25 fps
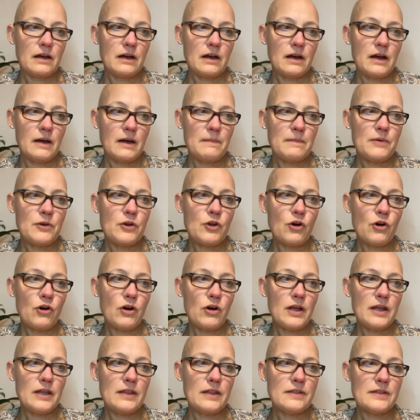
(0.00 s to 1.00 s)
I'm
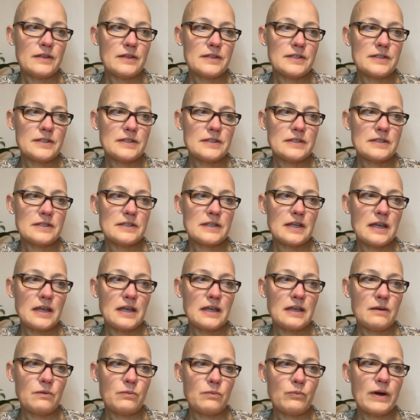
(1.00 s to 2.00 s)
not in the
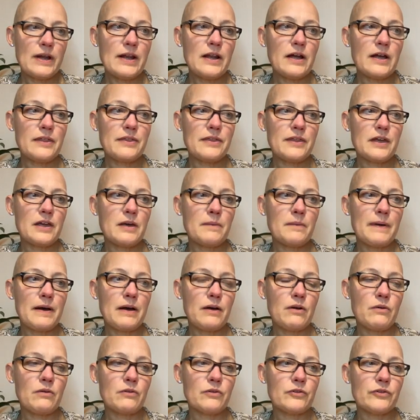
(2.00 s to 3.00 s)
same, when I think
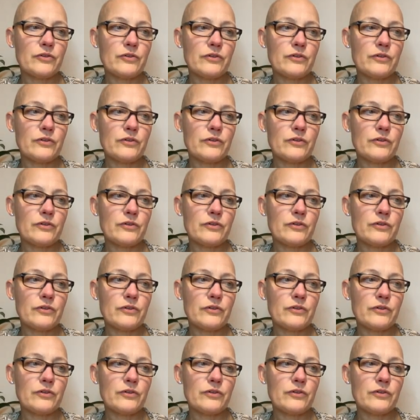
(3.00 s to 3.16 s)
about